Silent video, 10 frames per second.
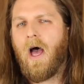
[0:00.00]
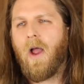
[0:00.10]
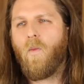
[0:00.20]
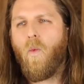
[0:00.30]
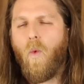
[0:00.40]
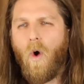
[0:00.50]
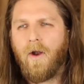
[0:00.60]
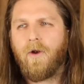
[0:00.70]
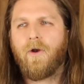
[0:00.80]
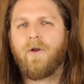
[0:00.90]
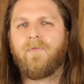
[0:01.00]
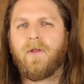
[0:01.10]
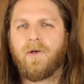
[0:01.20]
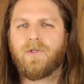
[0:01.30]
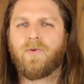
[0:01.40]
I wonder if
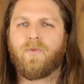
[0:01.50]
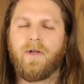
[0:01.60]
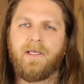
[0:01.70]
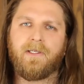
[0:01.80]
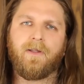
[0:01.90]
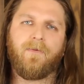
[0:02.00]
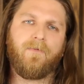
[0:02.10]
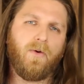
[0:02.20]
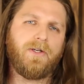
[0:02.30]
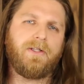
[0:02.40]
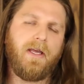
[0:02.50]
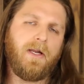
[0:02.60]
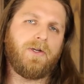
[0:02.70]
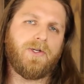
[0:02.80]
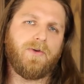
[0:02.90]
there's a reason to force the
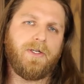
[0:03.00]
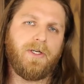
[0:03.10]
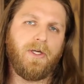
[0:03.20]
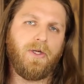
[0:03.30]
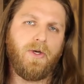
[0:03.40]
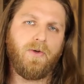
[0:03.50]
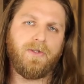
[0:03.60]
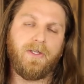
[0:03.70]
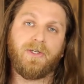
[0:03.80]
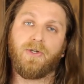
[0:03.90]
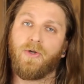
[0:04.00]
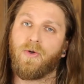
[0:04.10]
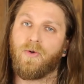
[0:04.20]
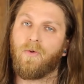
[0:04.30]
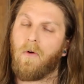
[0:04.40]
industry to use this
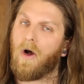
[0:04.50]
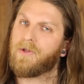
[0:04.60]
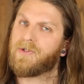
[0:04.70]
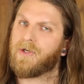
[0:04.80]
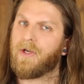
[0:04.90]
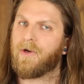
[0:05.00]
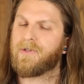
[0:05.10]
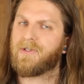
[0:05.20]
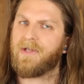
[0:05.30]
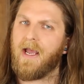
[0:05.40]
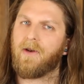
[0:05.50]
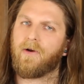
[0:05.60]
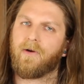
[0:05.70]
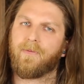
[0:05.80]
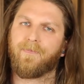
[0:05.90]
new unsecured
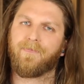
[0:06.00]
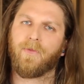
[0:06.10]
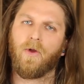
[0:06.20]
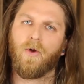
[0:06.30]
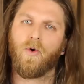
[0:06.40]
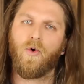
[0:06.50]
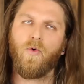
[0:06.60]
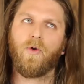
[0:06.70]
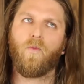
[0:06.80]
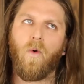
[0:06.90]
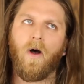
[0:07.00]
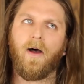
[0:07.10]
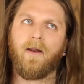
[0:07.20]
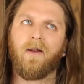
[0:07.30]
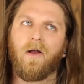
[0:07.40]
standard. Who would
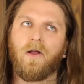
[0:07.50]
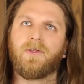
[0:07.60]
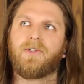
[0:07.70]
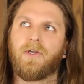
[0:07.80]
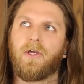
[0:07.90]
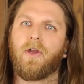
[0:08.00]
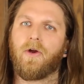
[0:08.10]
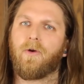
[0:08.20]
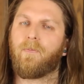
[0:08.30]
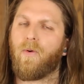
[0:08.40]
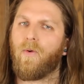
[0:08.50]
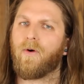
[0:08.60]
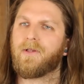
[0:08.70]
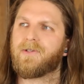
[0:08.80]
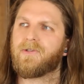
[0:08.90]
want unsecured
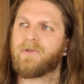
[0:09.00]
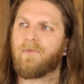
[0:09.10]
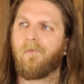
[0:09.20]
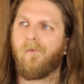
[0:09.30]
ports